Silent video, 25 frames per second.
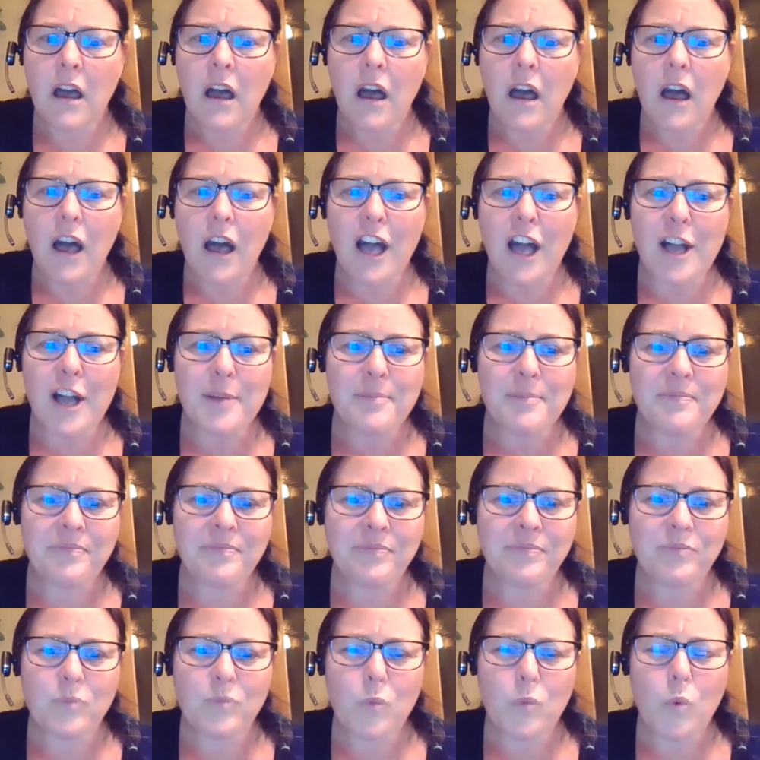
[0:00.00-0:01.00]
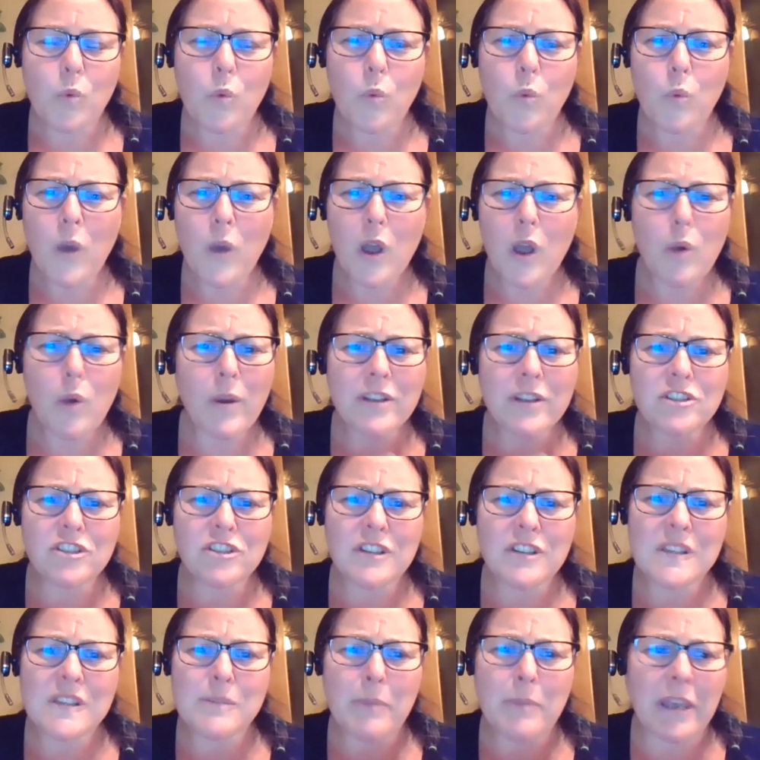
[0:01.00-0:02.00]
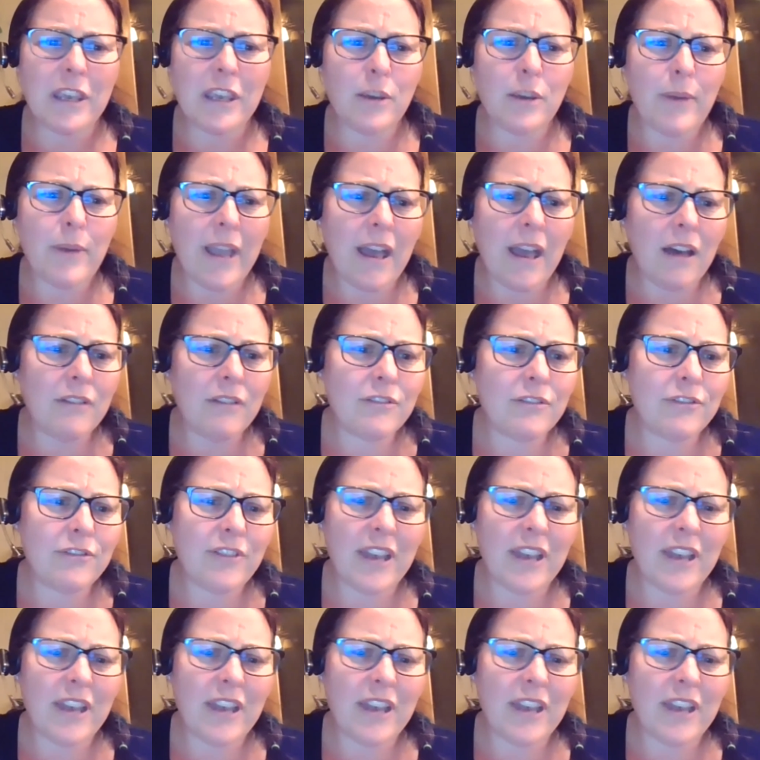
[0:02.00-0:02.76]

on. What questions might you have?